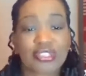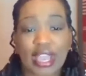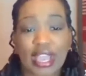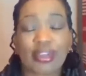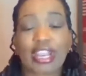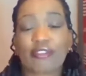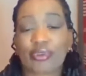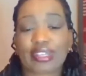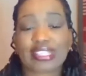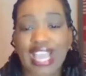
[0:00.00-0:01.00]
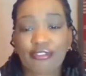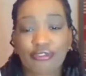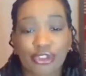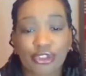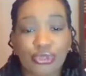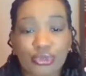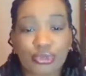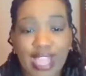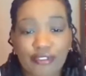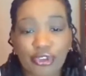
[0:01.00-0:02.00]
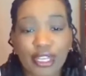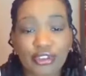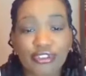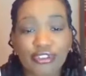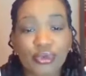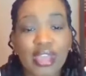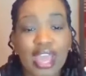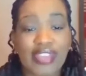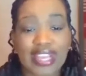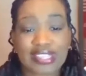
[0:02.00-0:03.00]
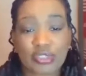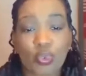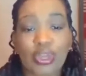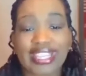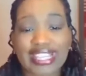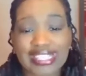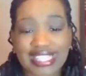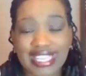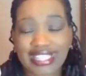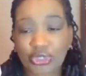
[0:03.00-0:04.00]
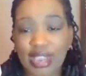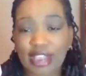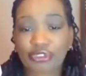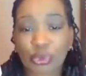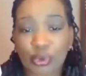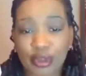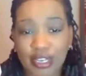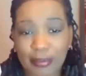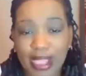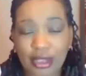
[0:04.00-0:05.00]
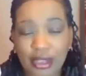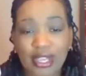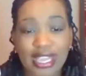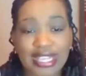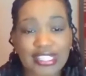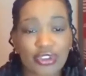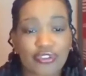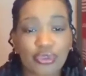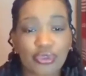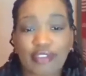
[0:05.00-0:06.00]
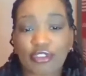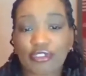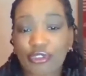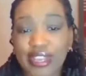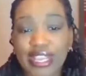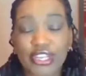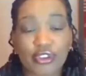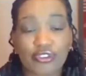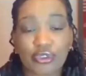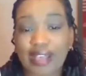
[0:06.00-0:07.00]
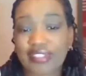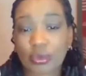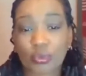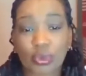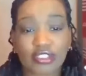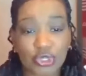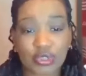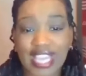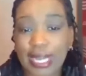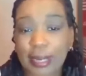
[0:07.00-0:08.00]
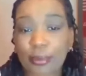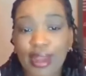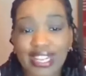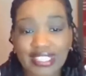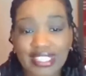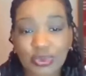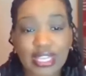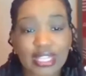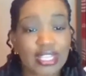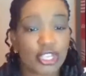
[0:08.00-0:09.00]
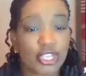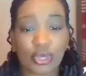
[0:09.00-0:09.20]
so that whenever it's time for you to have your interview, that's one less thing that you have to worry about. And so if you have a friend or if you have someone that you can kind of practice with,